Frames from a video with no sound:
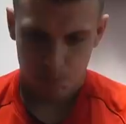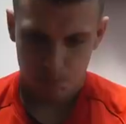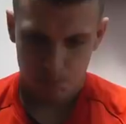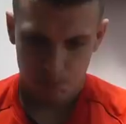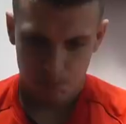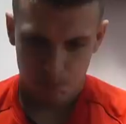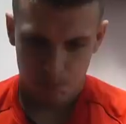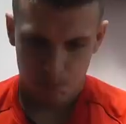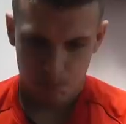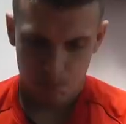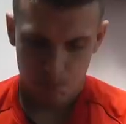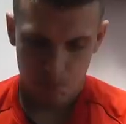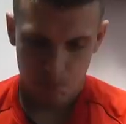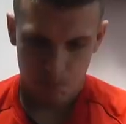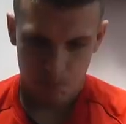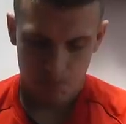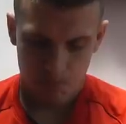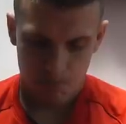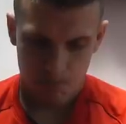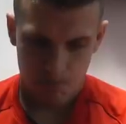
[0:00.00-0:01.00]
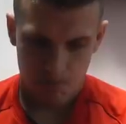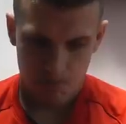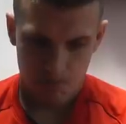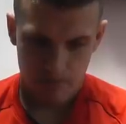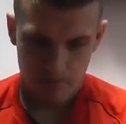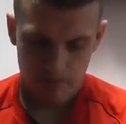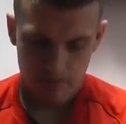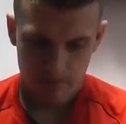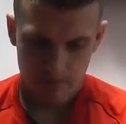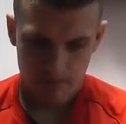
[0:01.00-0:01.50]

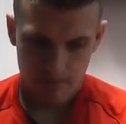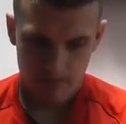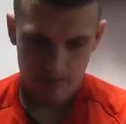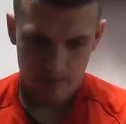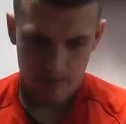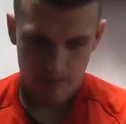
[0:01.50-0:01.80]
(no one is talking)